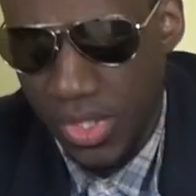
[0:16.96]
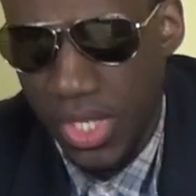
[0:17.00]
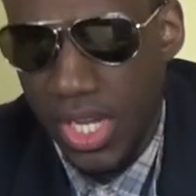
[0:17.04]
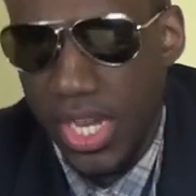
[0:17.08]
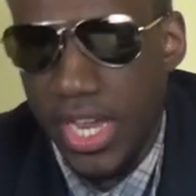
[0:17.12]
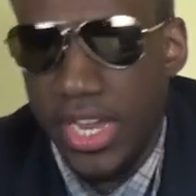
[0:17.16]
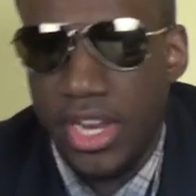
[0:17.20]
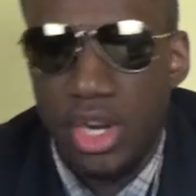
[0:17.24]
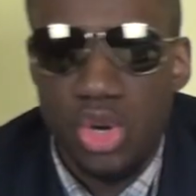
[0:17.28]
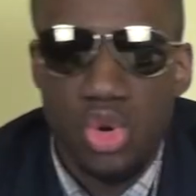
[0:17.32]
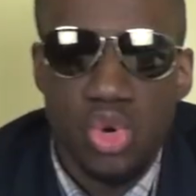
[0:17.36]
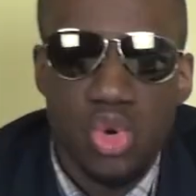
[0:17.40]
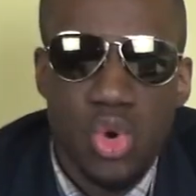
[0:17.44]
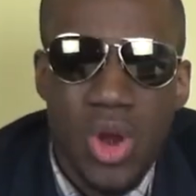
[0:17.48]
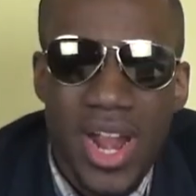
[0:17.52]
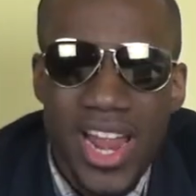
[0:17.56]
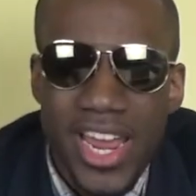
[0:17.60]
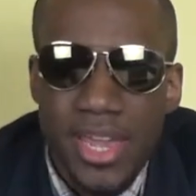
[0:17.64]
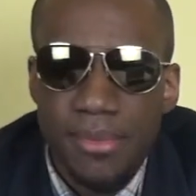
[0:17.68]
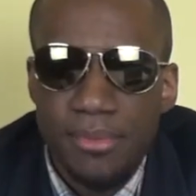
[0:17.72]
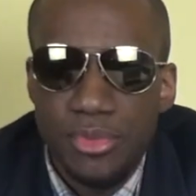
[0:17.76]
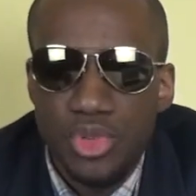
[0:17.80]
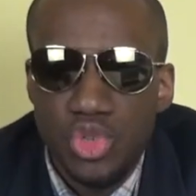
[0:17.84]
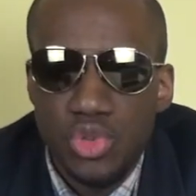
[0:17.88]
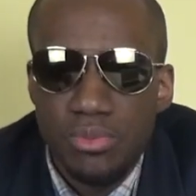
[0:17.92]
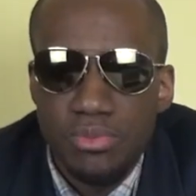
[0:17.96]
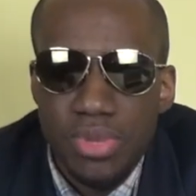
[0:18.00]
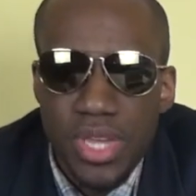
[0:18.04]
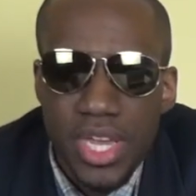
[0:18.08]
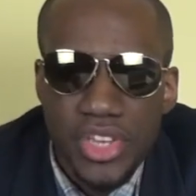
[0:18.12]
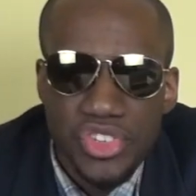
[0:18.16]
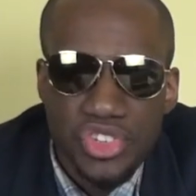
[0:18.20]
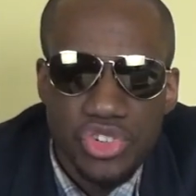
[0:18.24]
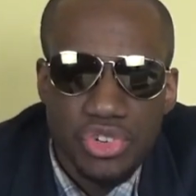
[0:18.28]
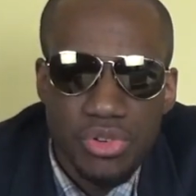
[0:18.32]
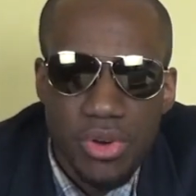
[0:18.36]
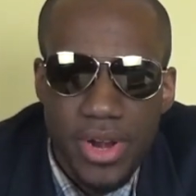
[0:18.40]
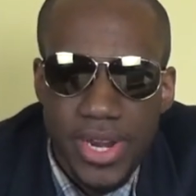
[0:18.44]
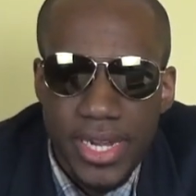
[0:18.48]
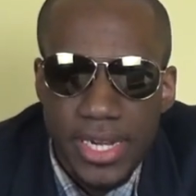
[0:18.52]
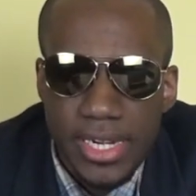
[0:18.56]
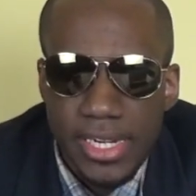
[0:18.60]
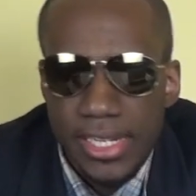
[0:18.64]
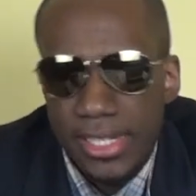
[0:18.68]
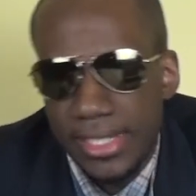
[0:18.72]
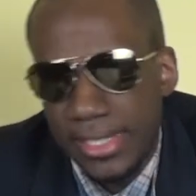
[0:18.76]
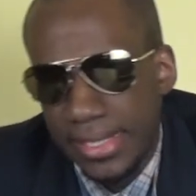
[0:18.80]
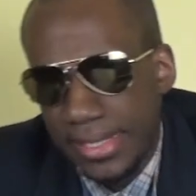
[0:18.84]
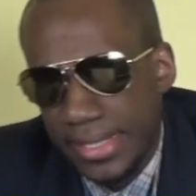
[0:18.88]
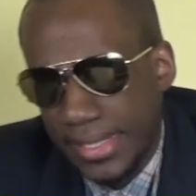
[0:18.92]
a crime to be a
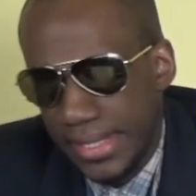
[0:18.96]
striker?